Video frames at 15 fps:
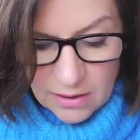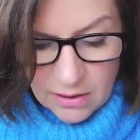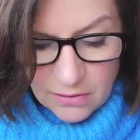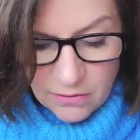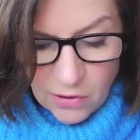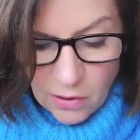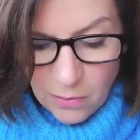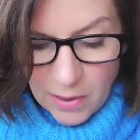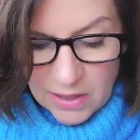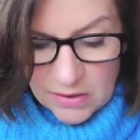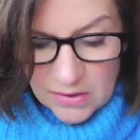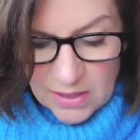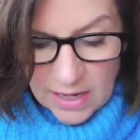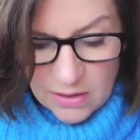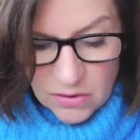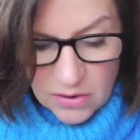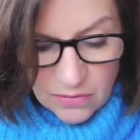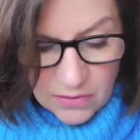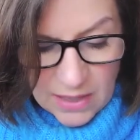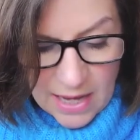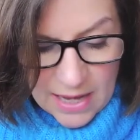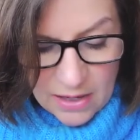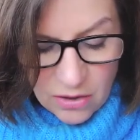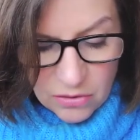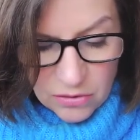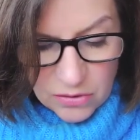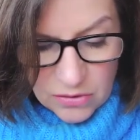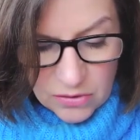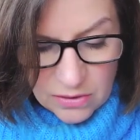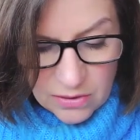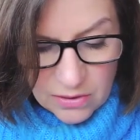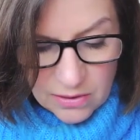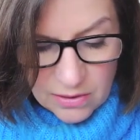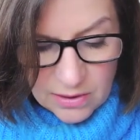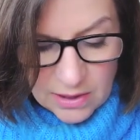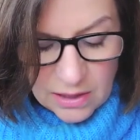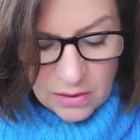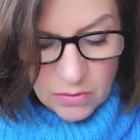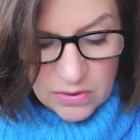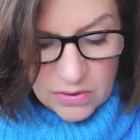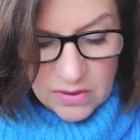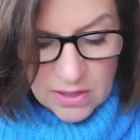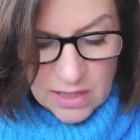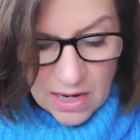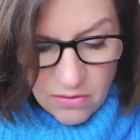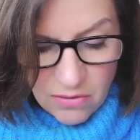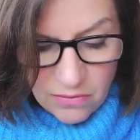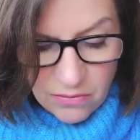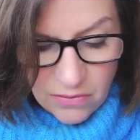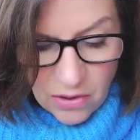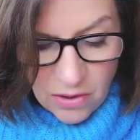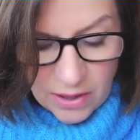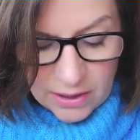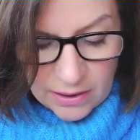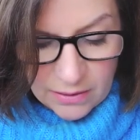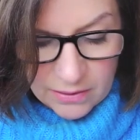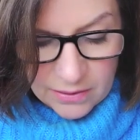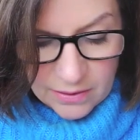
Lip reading: followed by sounds of chaos. It was terrifying.